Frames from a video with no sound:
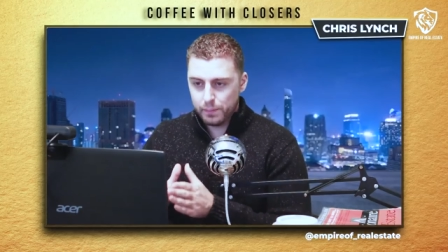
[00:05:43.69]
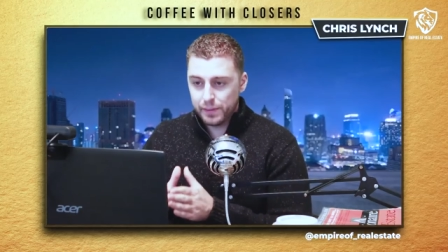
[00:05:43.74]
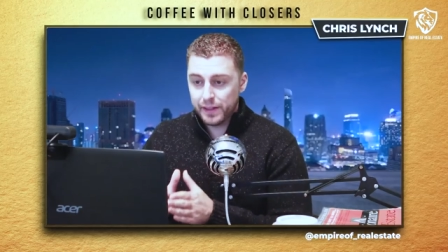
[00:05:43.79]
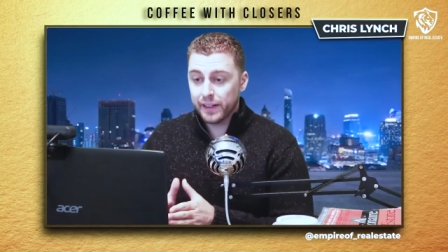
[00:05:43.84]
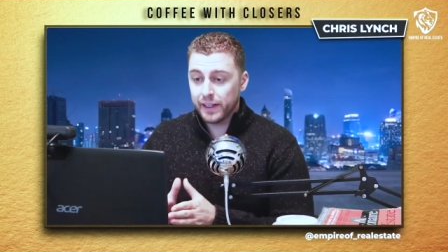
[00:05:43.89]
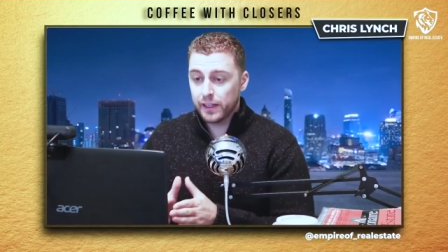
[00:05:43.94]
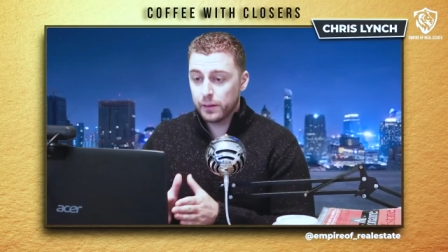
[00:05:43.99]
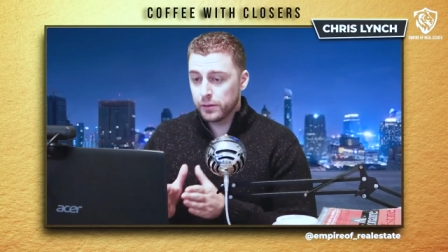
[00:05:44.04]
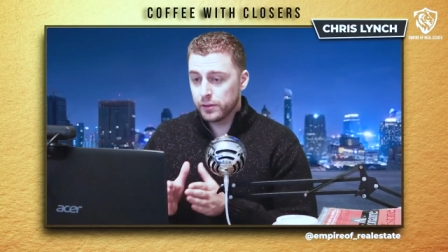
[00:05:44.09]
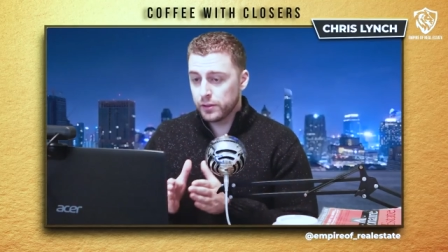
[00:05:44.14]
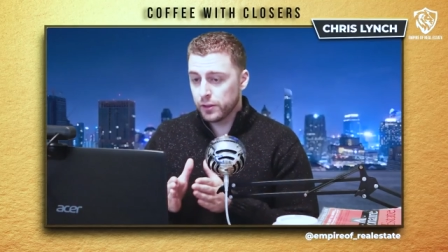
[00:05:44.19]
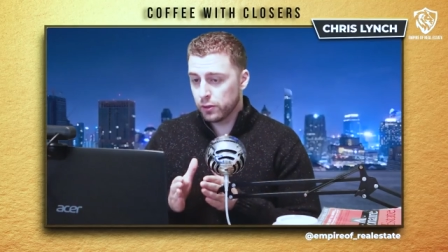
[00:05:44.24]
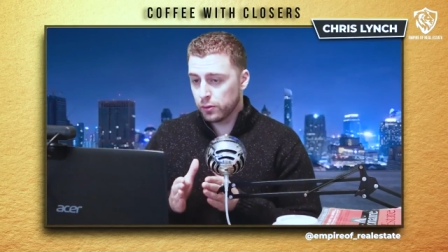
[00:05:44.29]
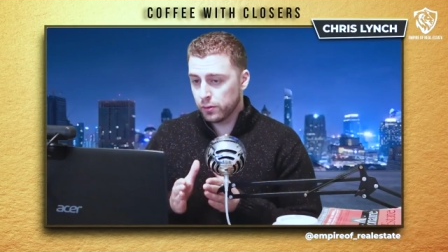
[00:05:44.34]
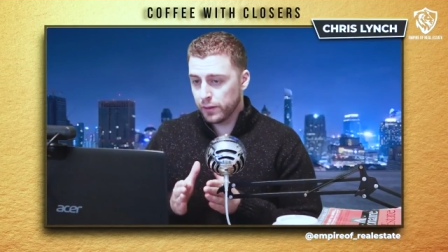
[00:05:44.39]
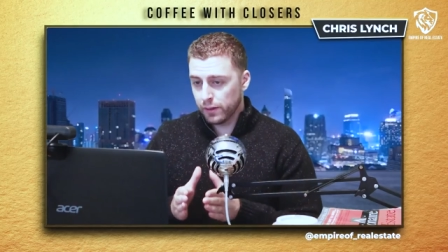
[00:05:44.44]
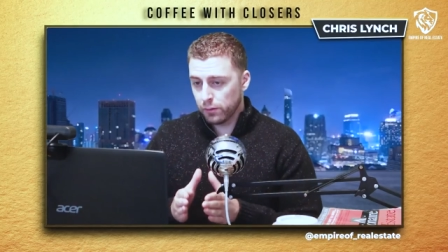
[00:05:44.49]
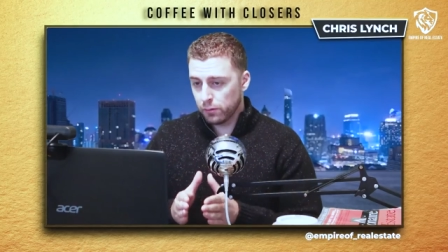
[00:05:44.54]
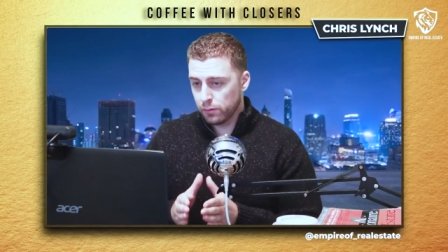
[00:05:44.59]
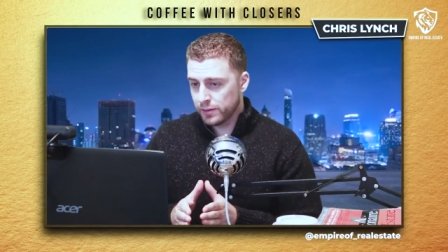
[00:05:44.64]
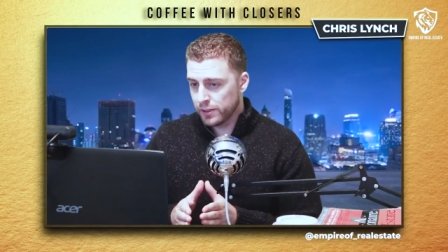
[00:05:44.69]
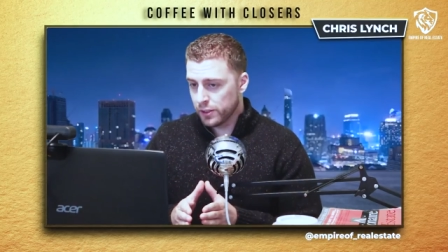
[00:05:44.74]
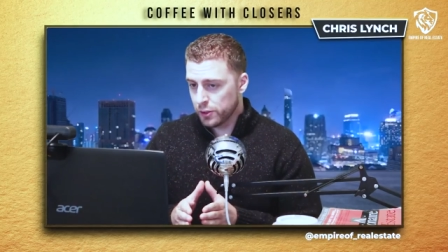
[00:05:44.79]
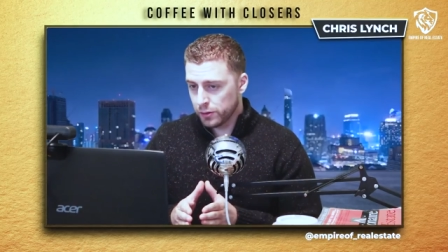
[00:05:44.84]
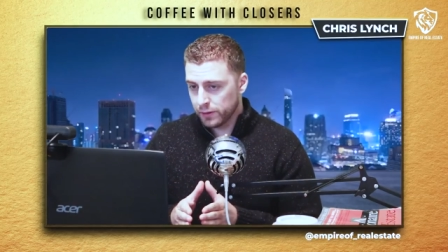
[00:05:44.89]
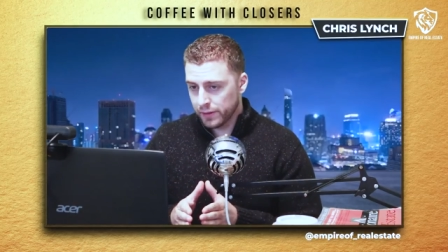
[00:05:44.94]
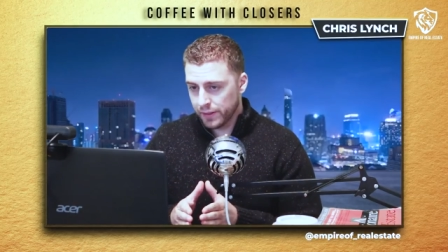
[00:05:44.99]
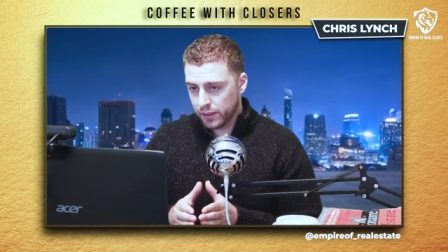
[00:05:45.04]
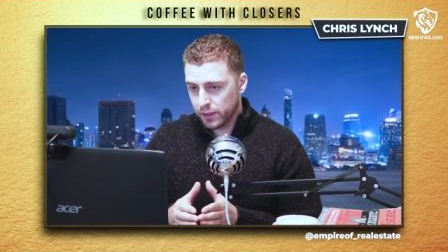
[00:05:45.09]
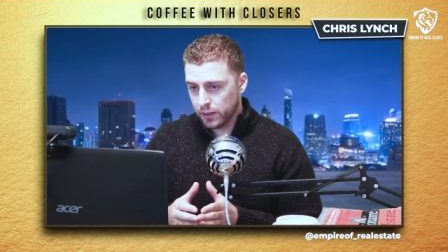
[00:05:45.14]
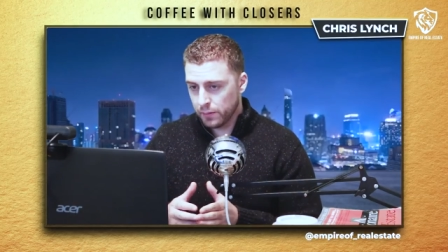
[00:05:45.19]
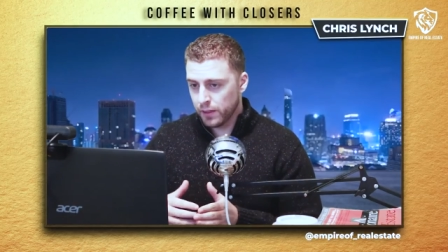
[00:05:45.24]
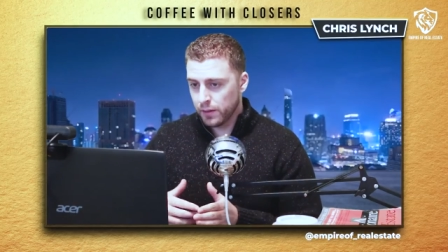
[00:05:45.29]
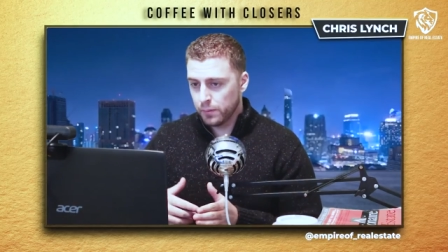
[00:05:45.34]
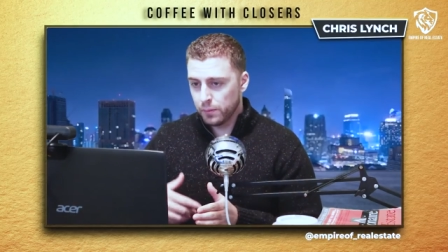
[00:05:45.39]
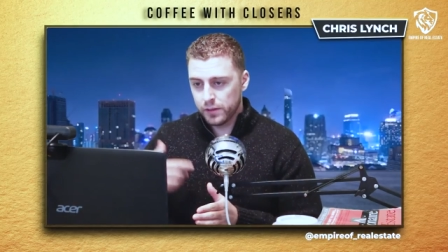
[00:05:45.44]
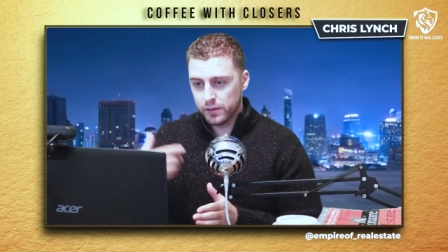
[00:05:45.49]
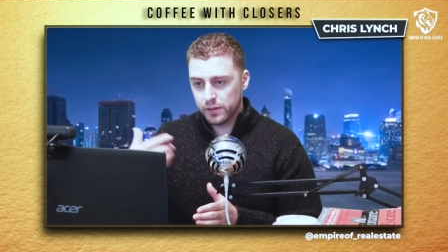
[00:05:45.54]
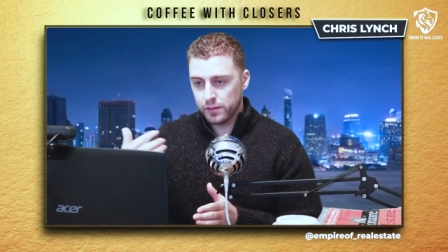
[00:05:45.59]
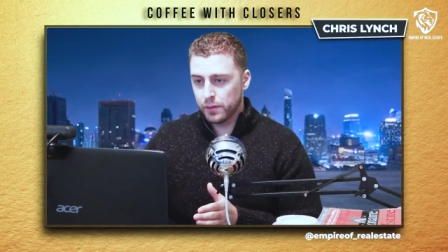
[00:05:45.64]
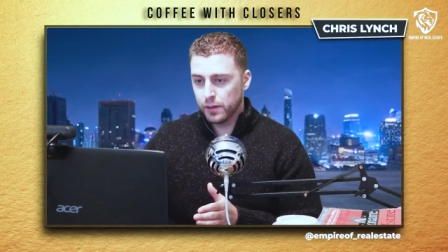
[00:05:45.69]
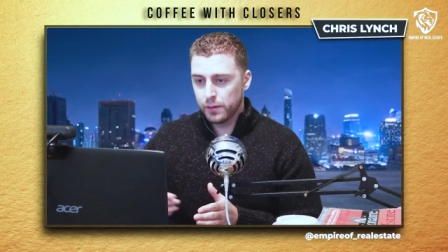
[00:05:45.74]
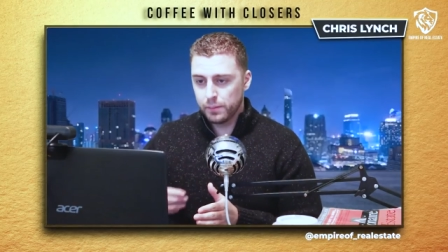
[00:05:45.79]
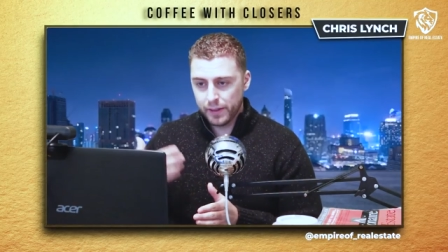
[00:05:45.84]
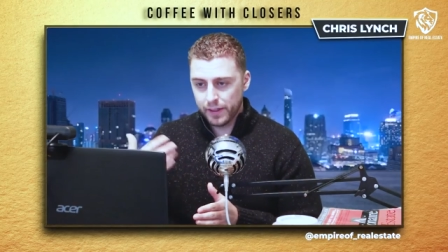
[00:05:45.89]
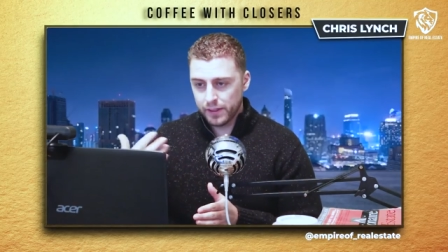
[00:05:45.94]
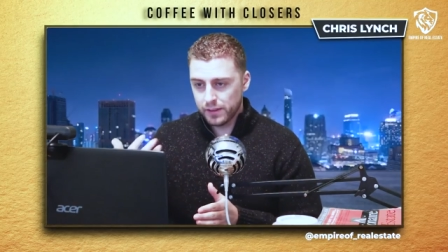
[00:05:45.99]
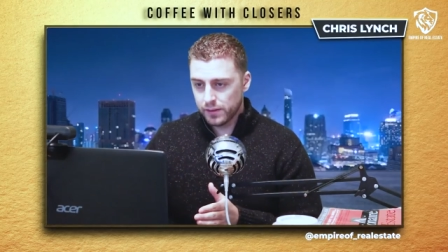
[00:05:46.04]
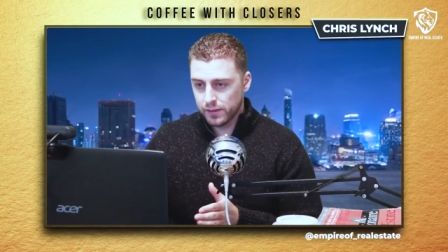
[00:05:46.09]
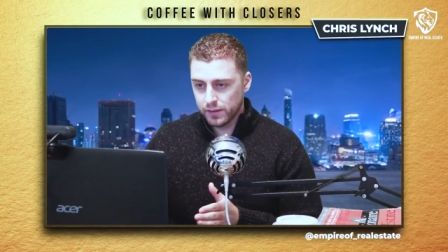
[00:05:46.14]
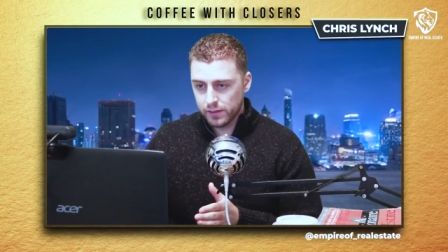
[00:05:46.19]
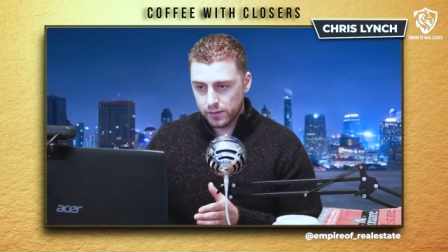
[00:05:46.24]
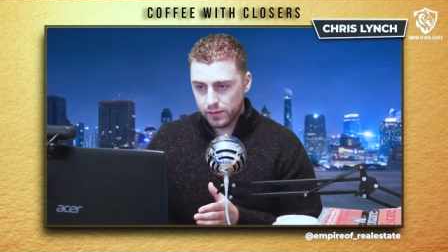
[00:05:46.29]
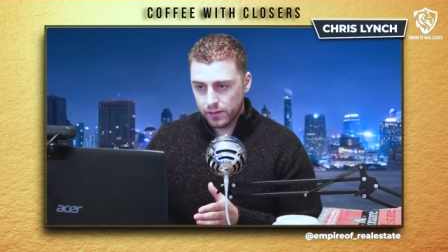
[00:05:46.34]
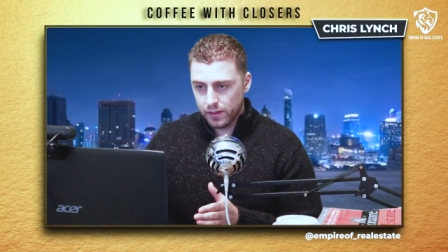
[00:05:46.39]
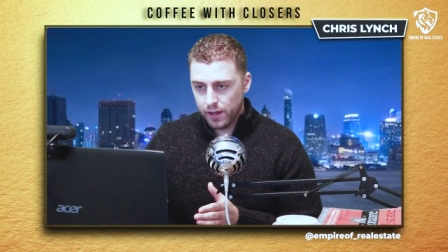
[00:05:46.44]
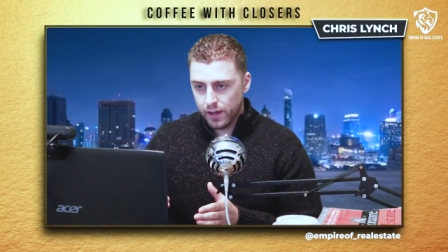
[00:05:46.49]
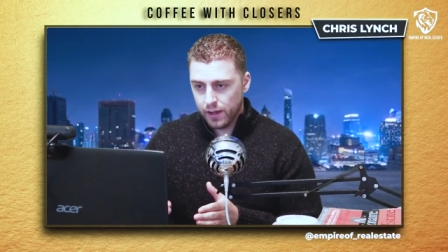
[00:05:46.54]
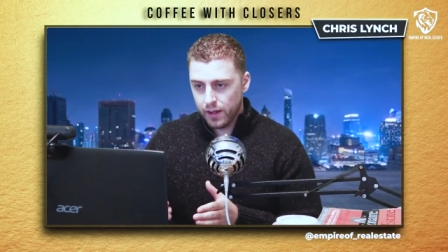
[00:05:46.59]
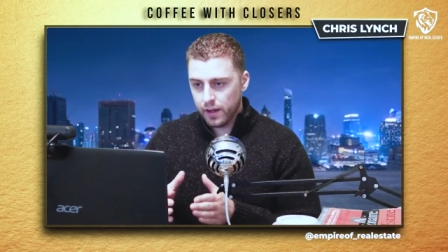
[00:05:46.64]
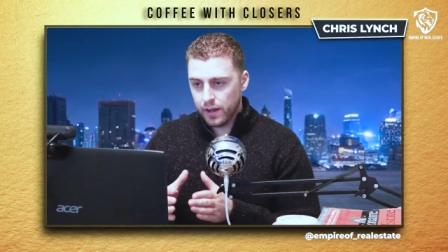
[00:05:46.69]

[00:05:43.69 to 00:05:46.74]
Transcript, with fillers: being able to create residual income on a month-to-month basis,